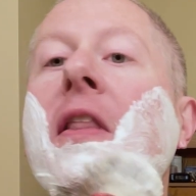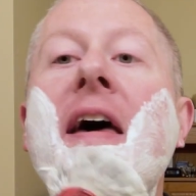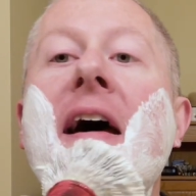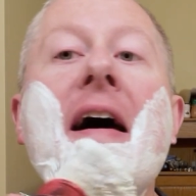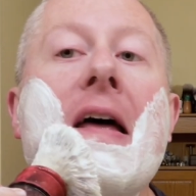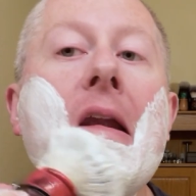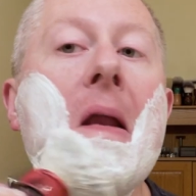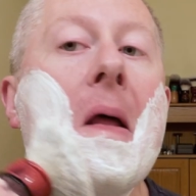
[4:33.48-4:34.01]

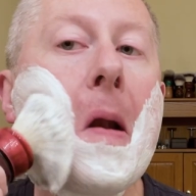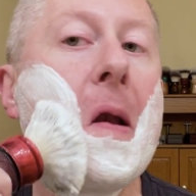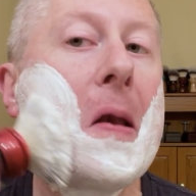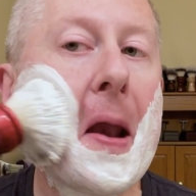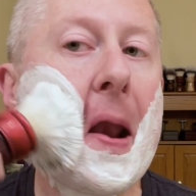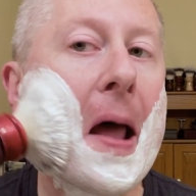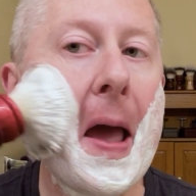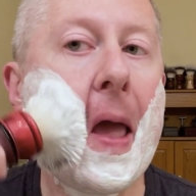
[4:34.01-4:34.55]
that
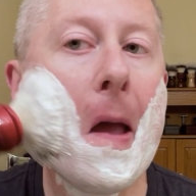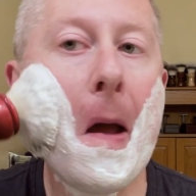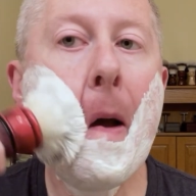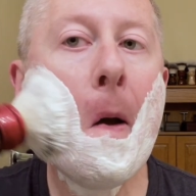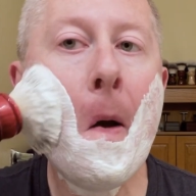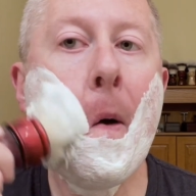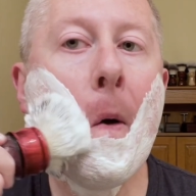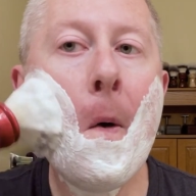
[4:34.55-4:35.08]
tonight,
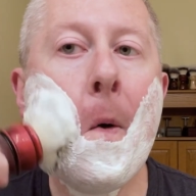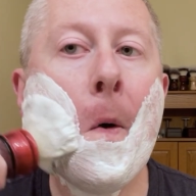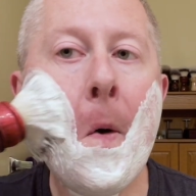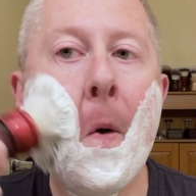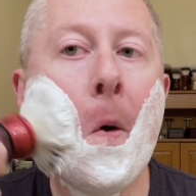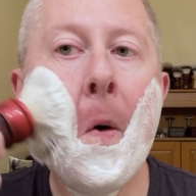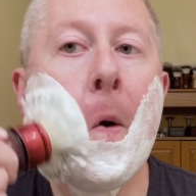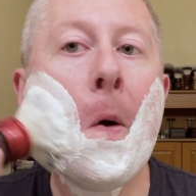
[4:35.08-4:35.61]

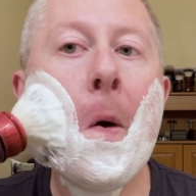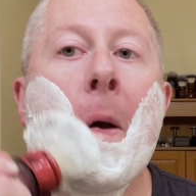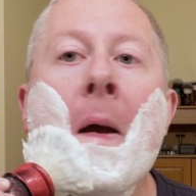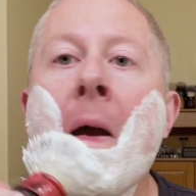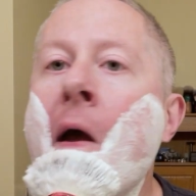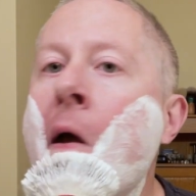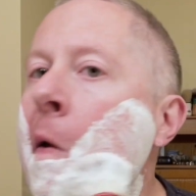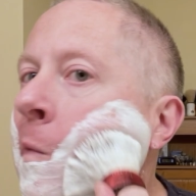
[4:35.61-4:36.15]

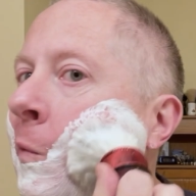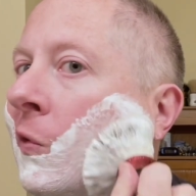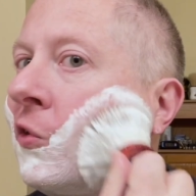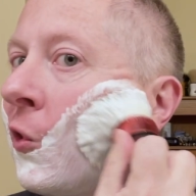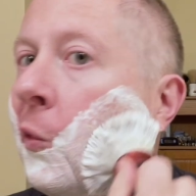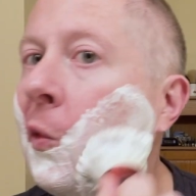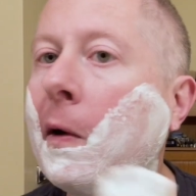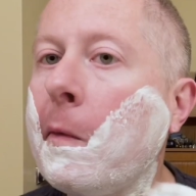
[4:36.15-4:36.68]
because I
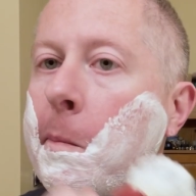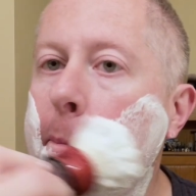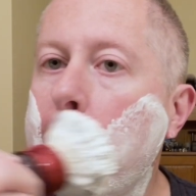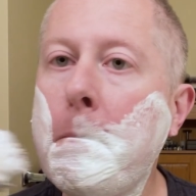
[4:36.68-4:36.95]
don't want to